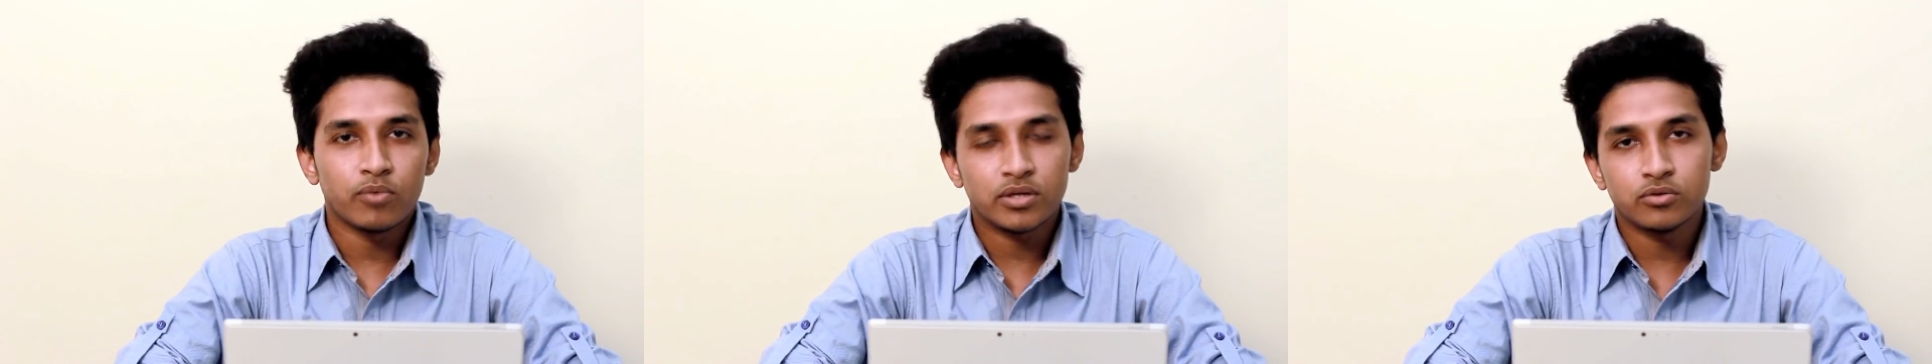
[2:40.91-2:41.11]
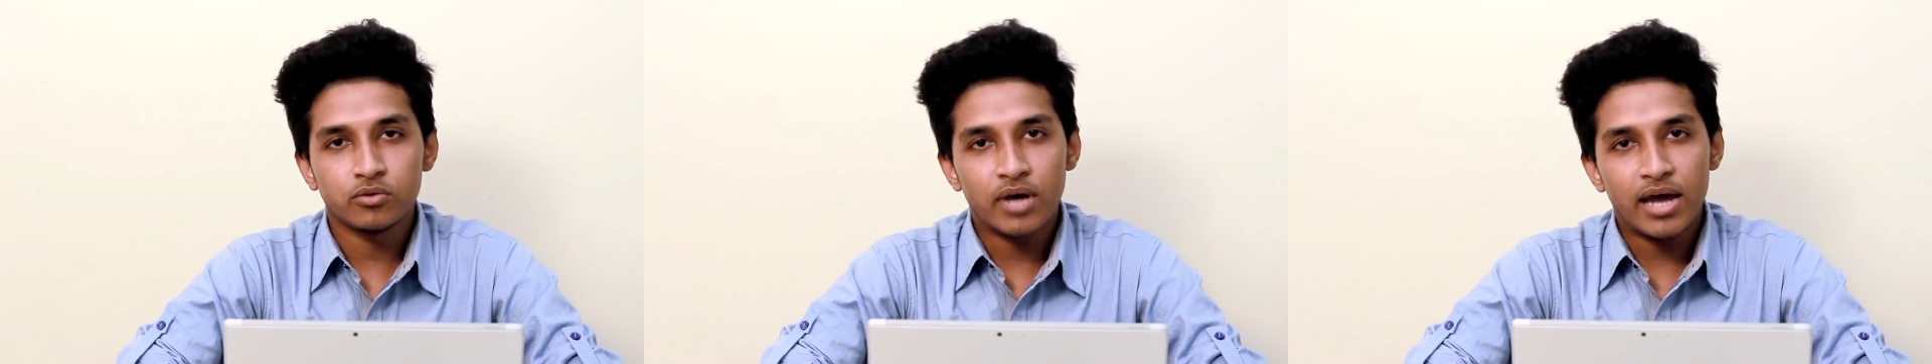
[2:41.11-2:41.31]

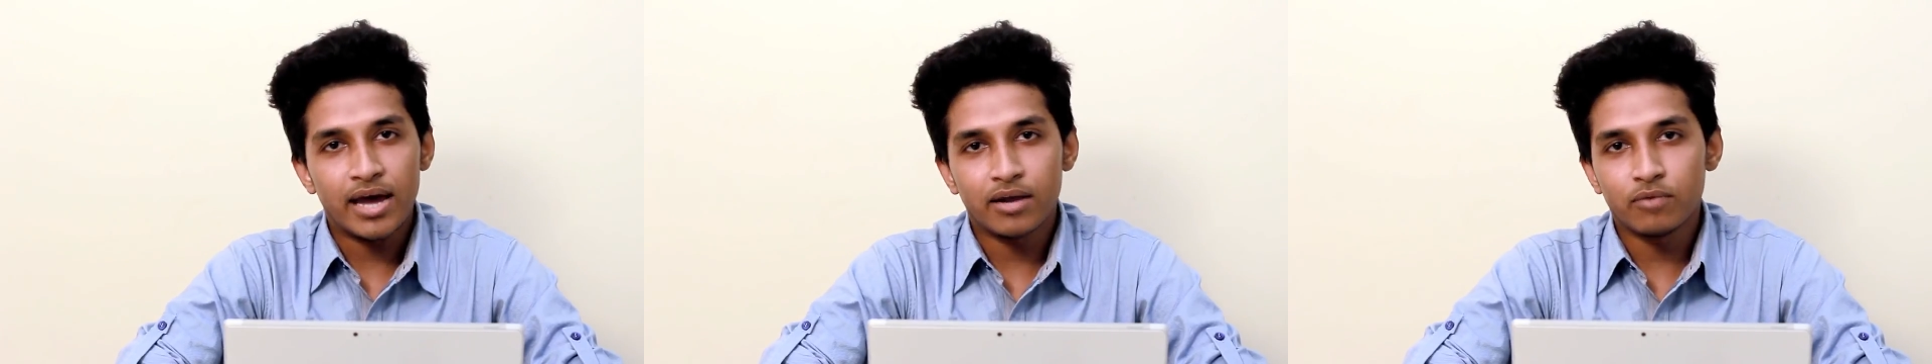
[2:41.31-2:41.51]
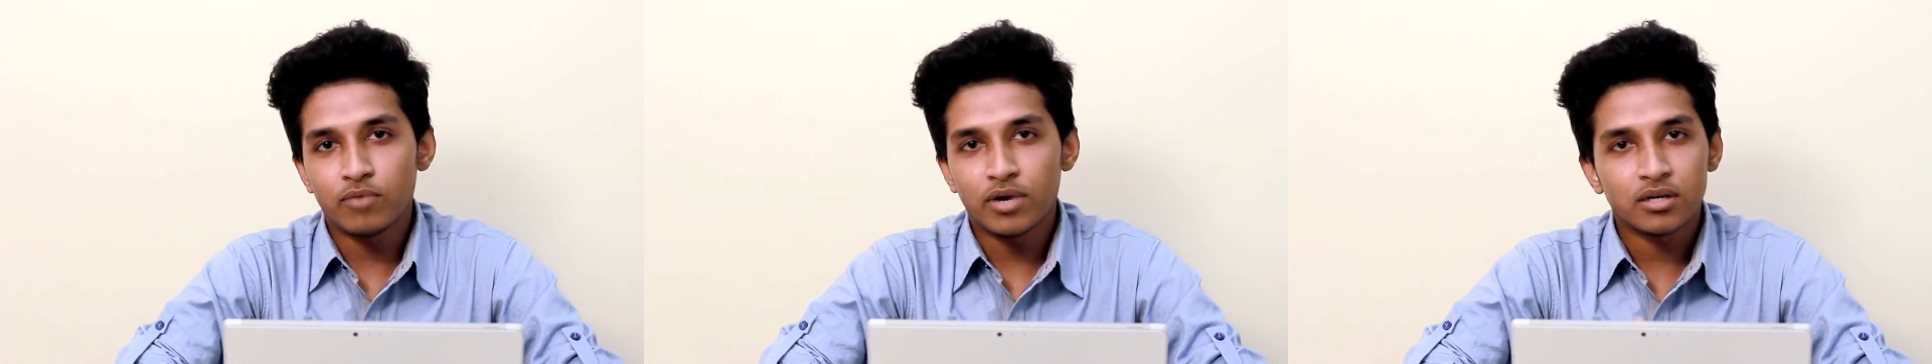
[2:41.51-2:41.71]
what to
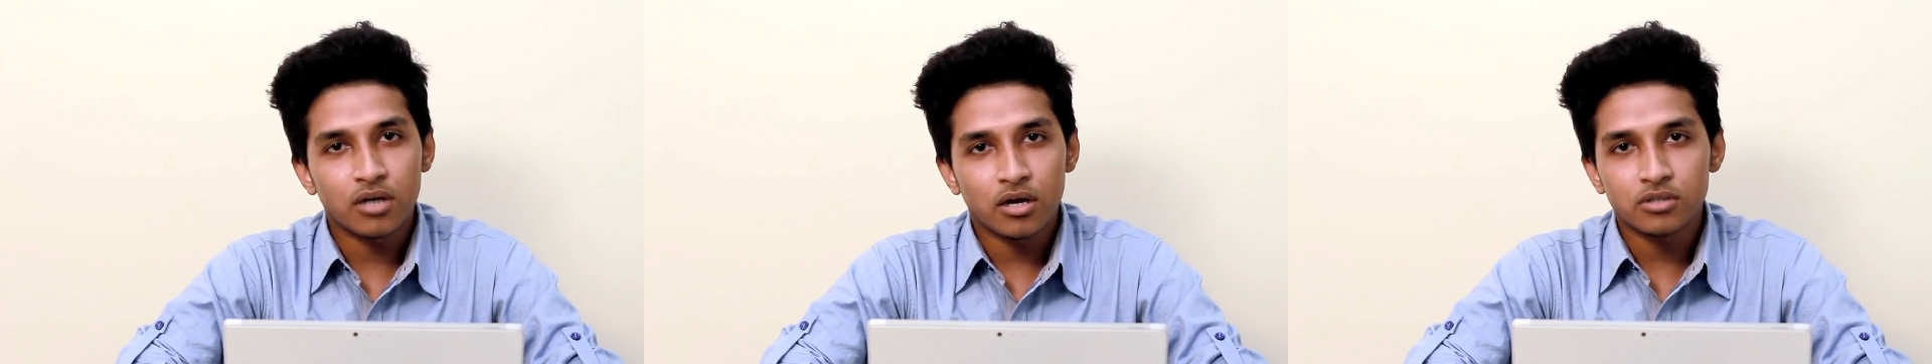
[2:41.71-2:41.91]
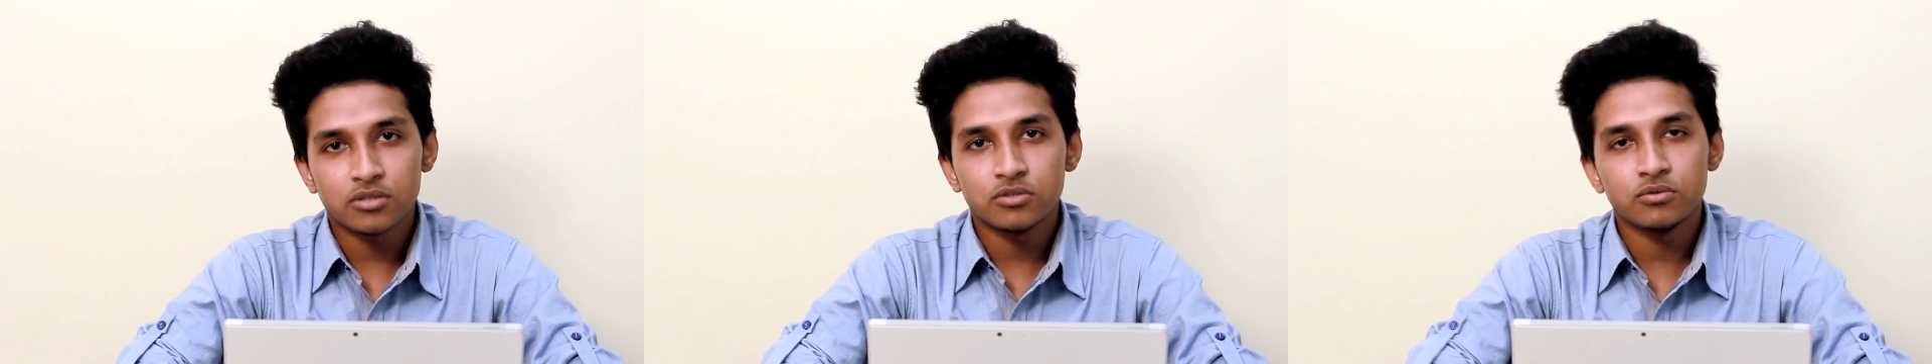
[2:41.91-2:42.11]
add and what
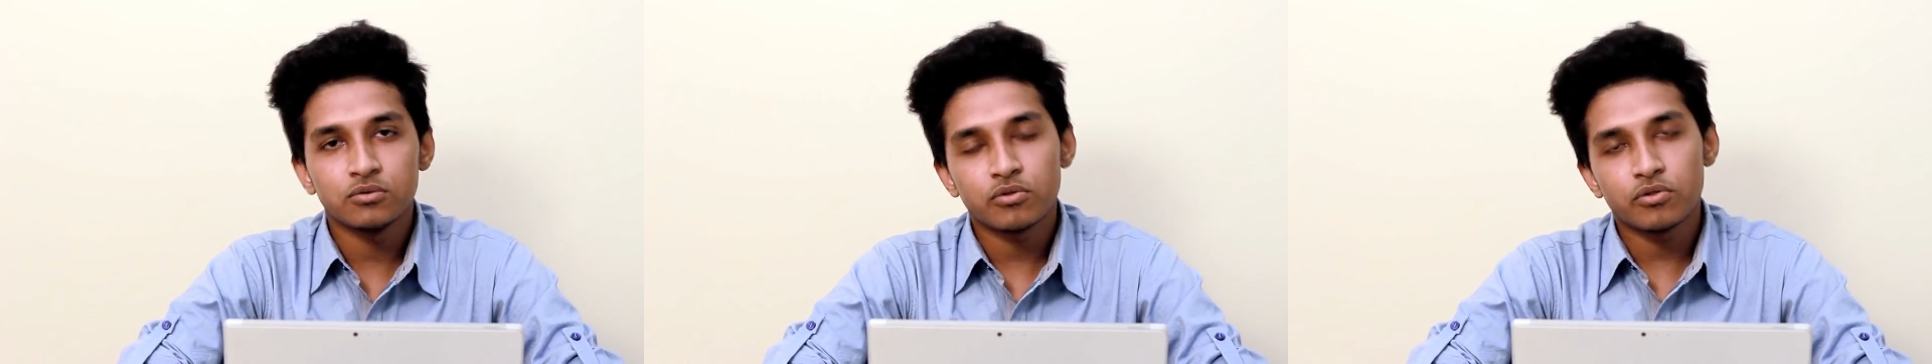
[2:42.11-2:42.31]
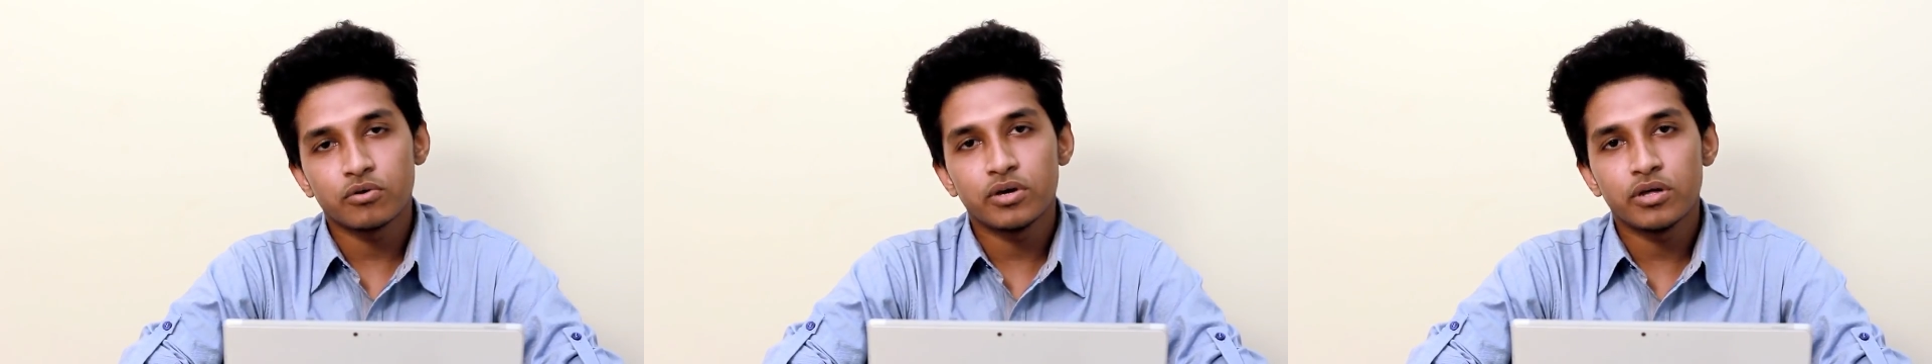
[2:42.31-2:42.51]
not
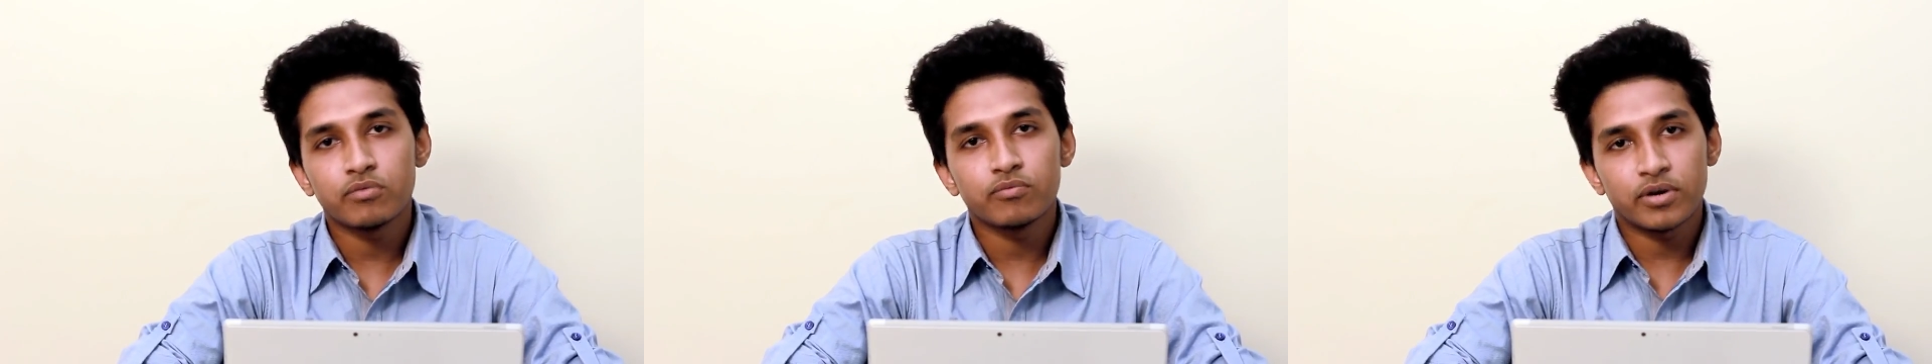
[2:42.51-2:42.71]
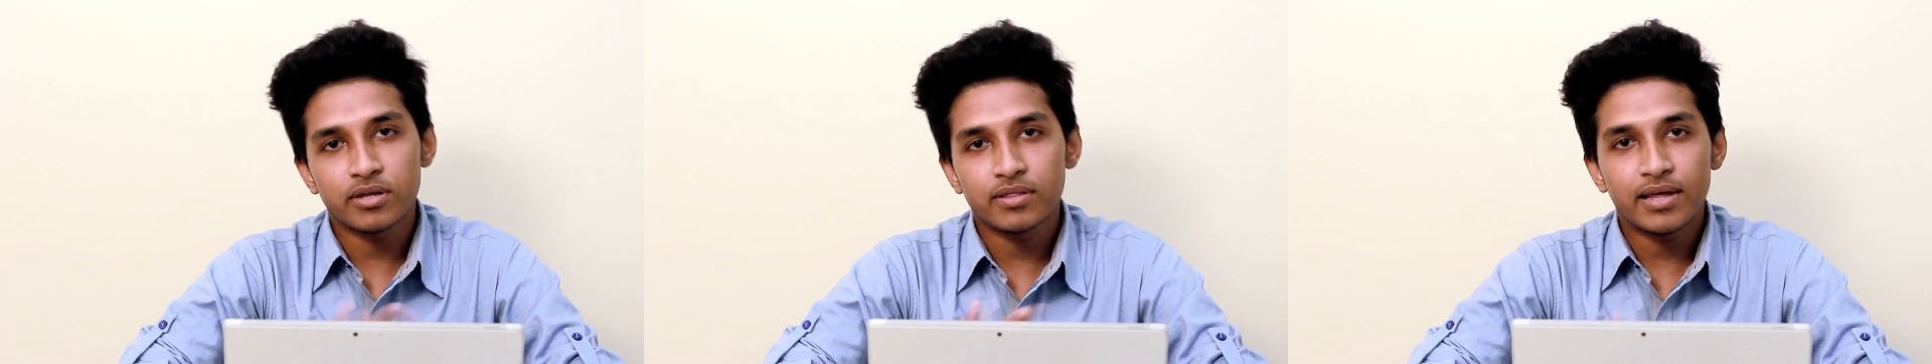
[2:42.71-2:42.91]
to, so
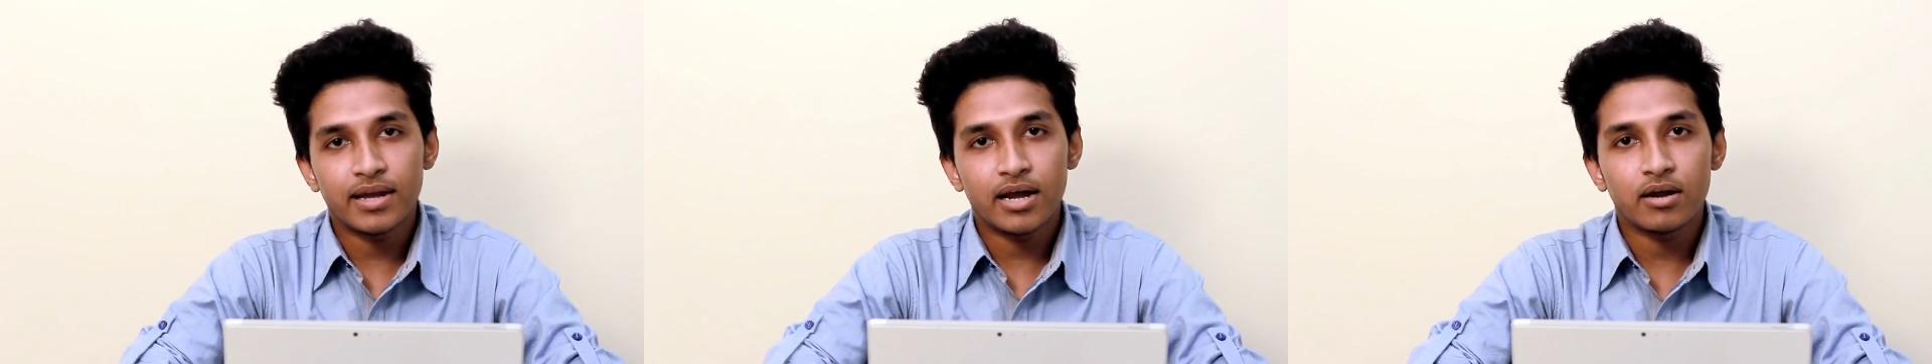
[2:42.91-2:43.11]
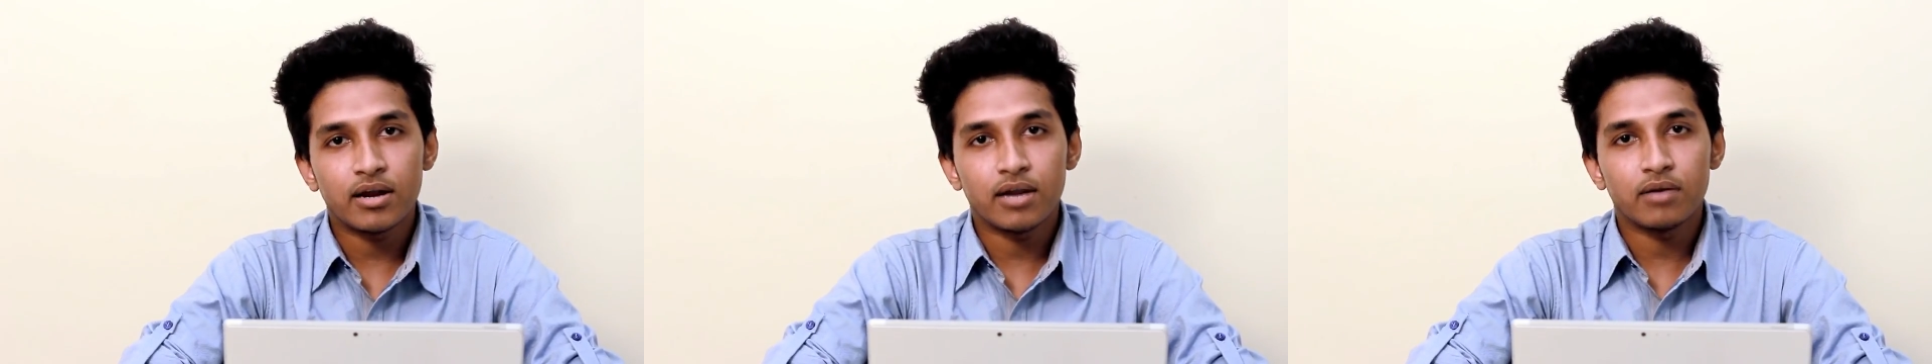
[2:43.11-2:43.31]
he's working
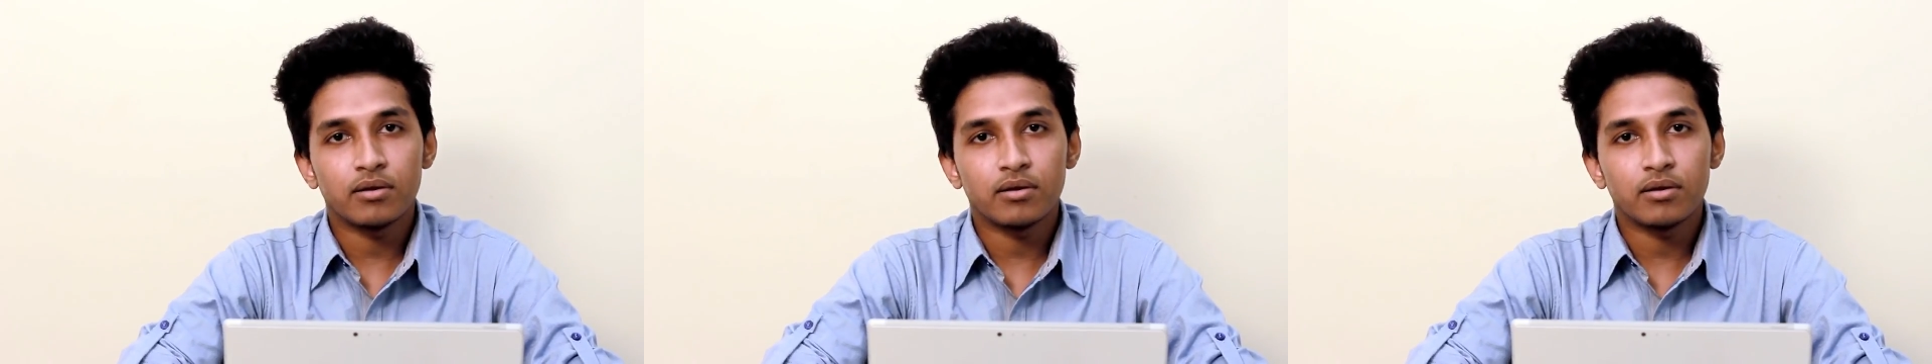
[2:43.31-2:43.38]
that out.